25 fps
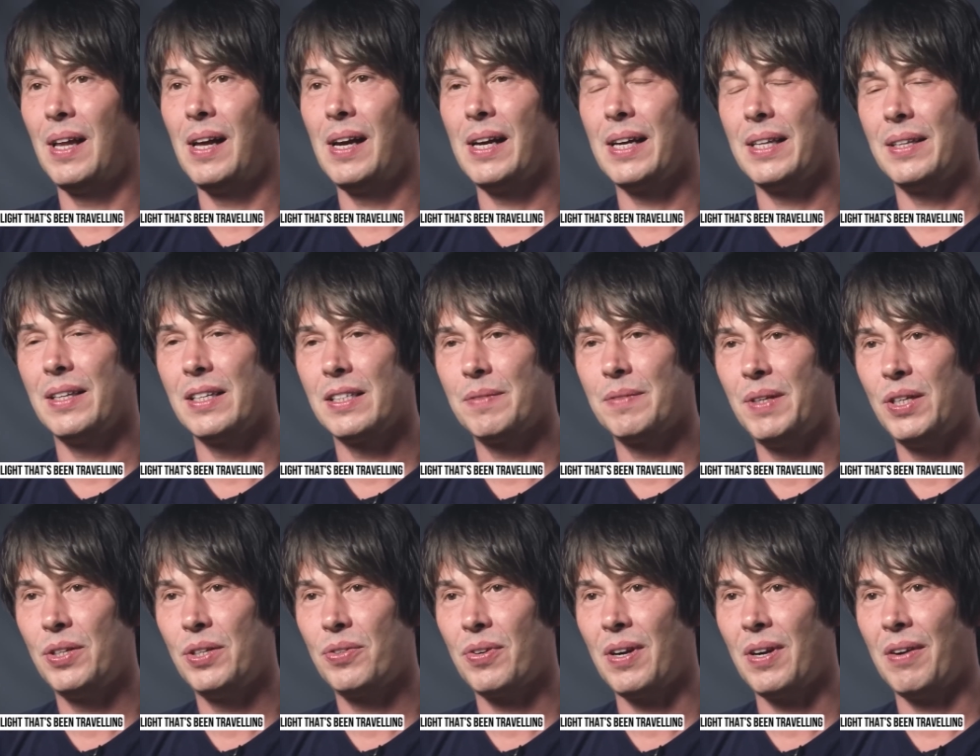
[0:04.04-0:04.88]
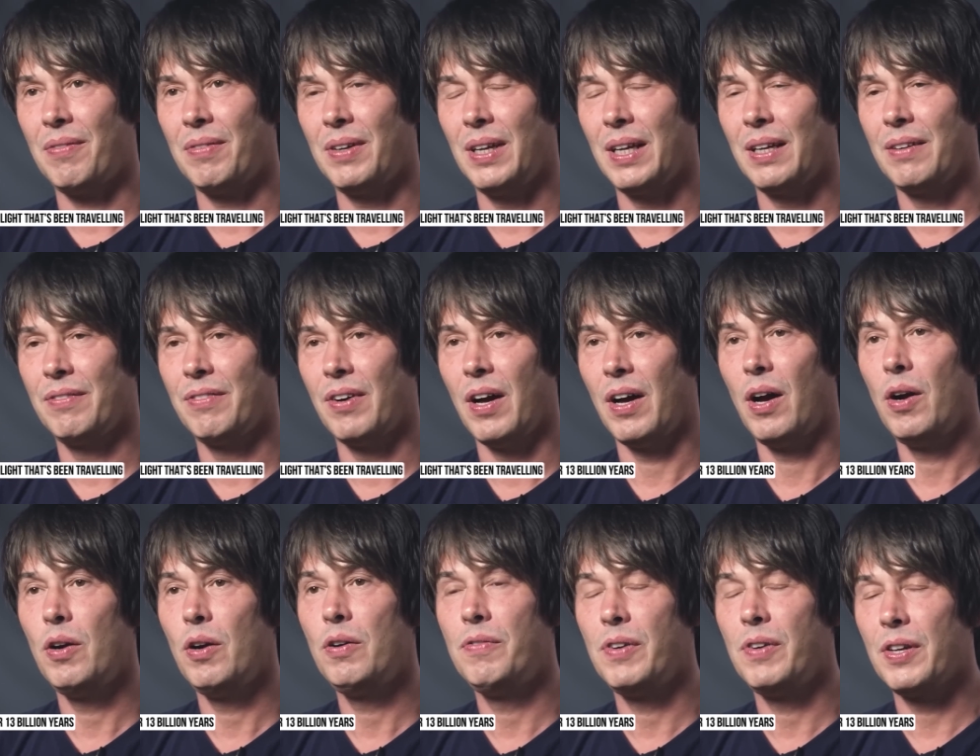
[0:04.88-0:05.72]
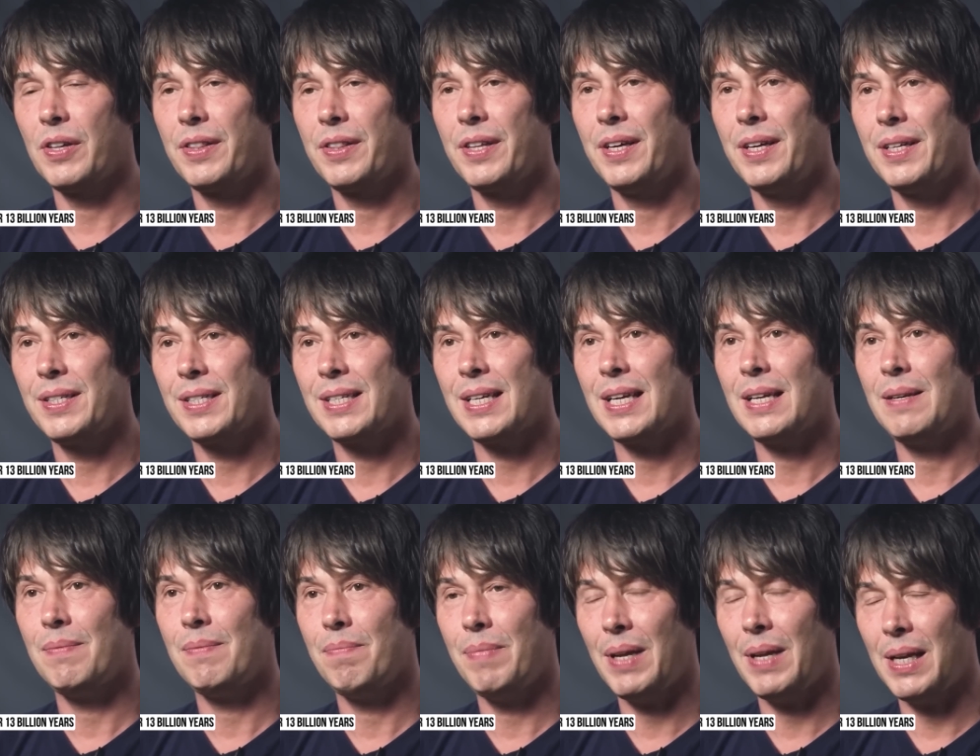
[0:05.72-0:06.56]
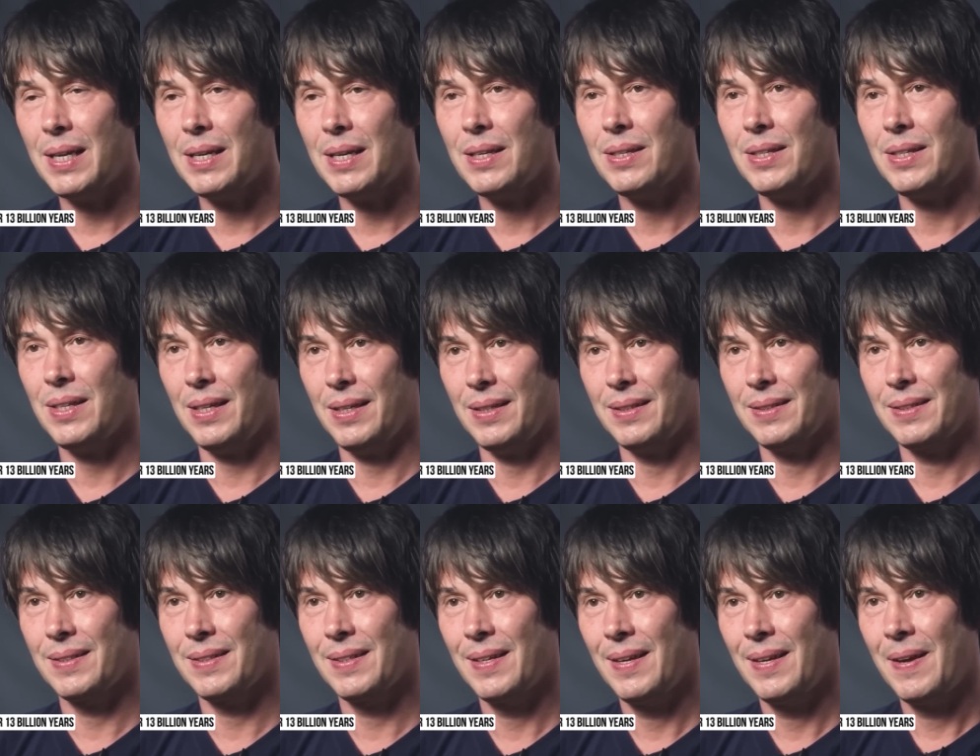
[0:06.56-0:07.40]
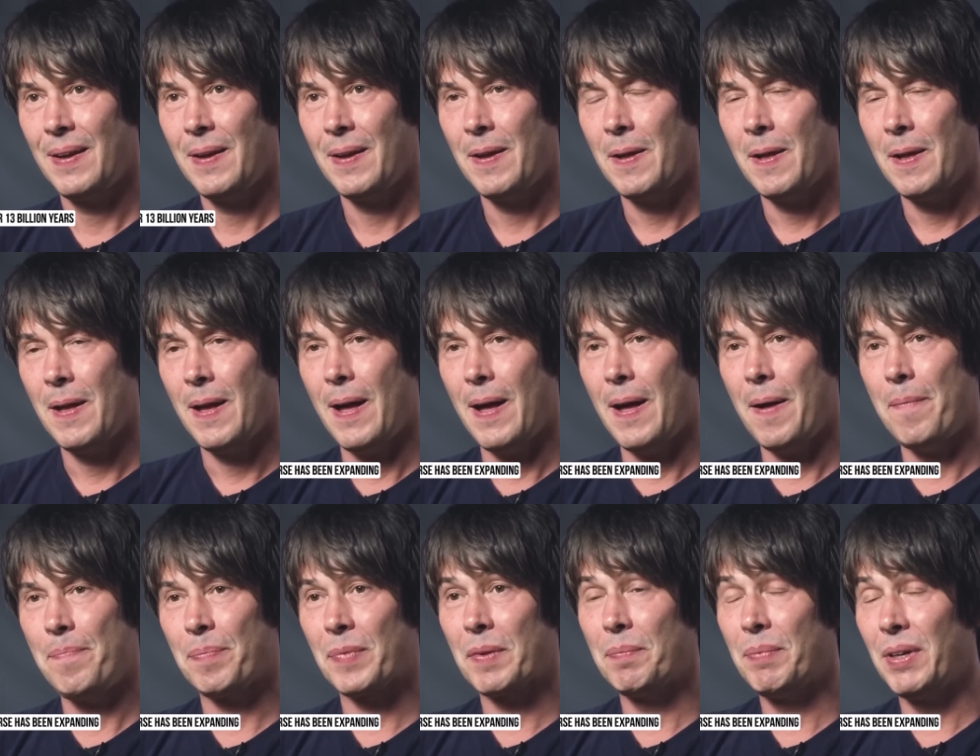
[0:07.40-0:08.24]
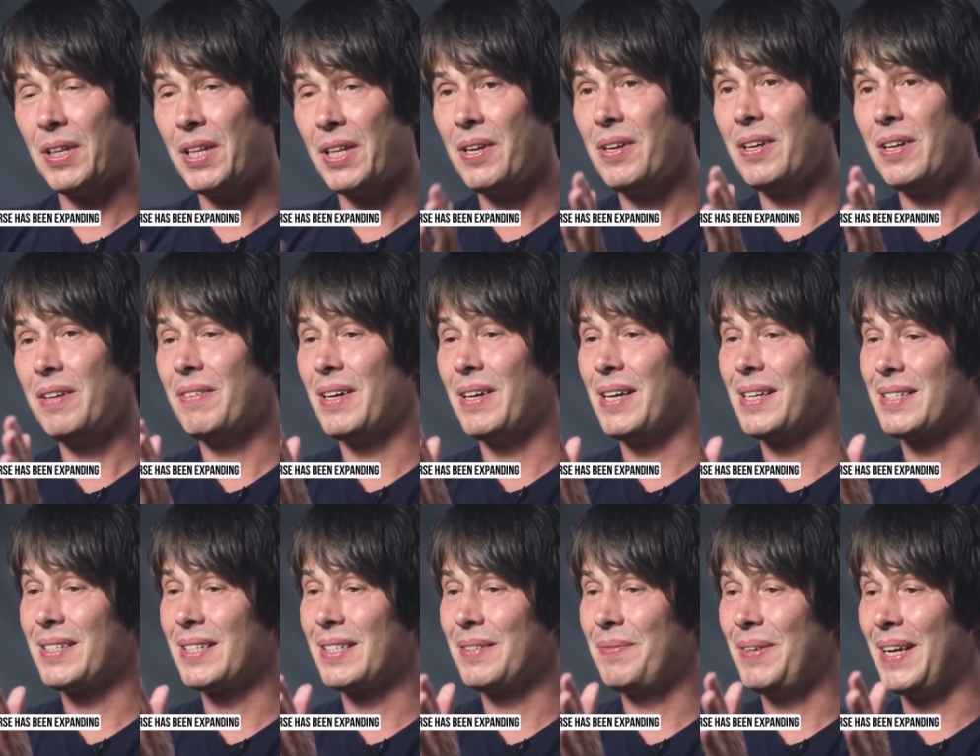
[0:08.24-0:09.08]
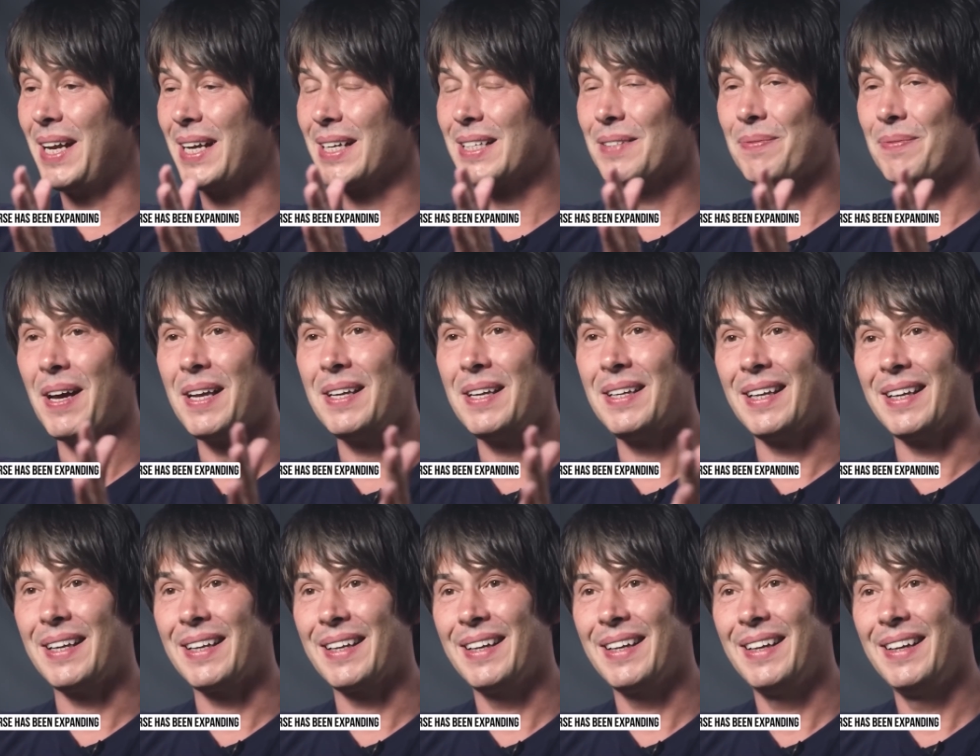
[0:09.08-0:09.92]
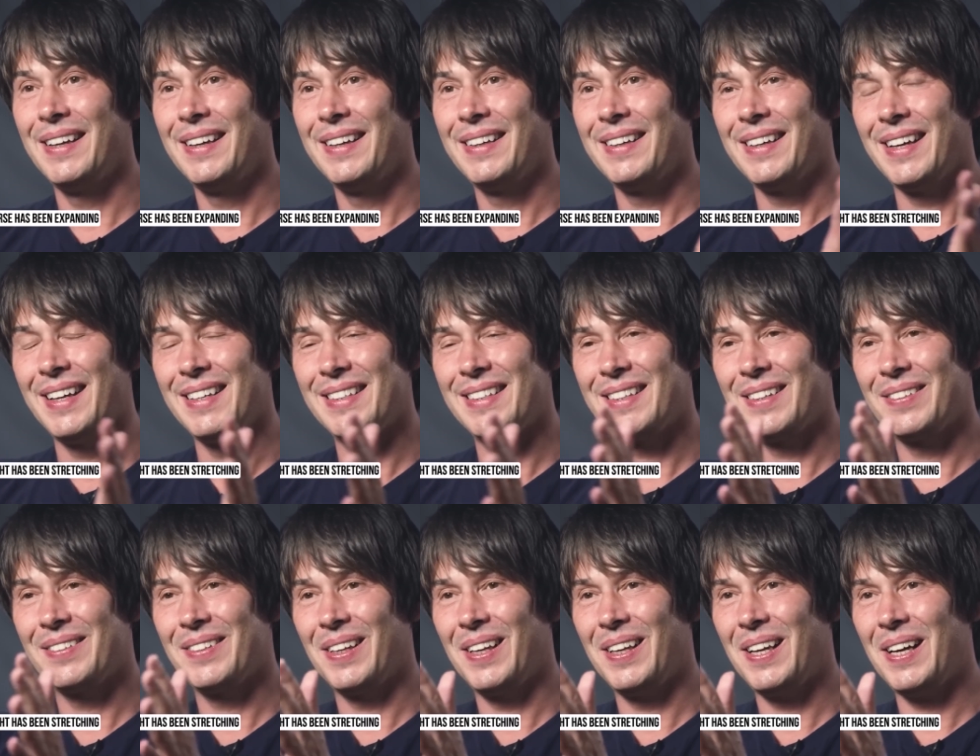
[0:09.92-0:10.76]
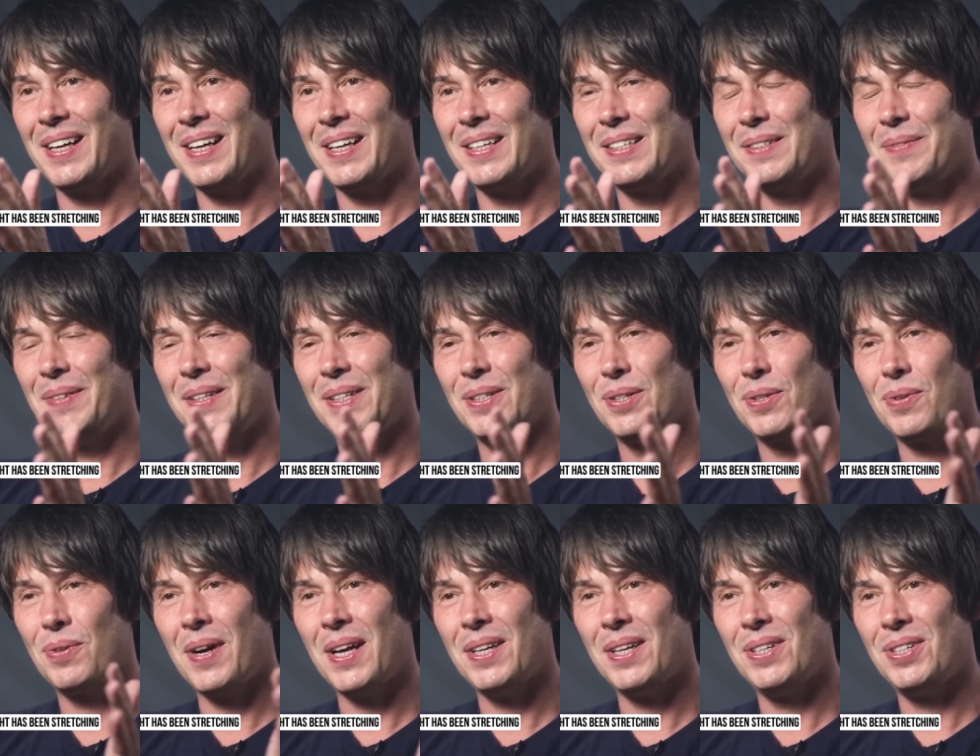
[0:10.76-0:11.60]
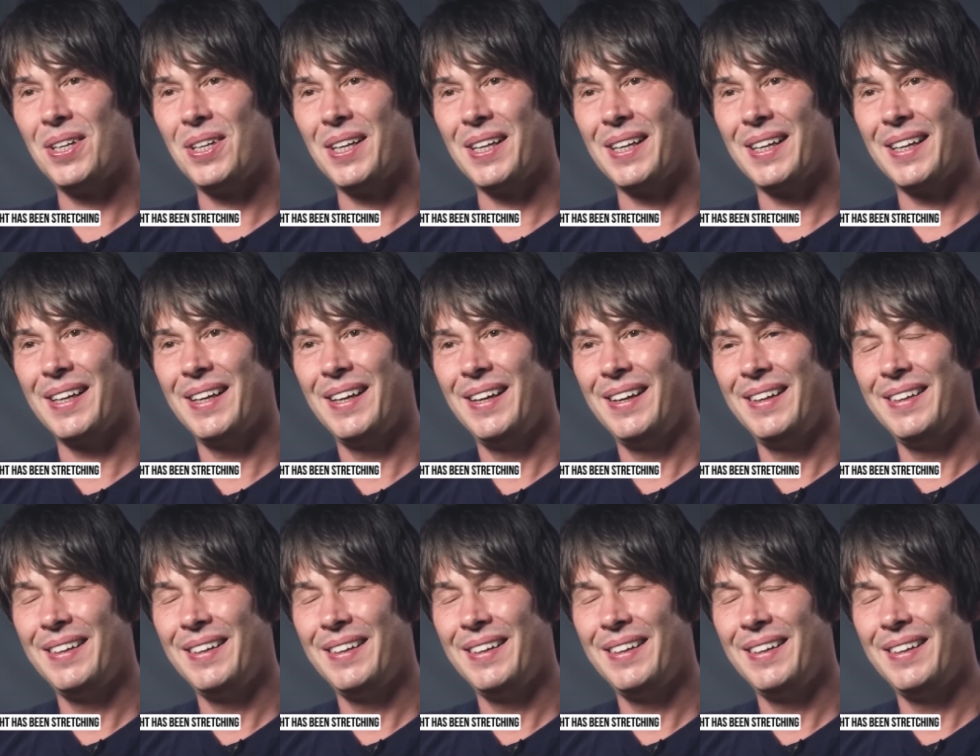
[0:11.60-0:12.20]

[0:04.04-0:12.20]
light that's been travelling for over 13 billion years. Um, but the universe has been expanding, and so the light has been stretching.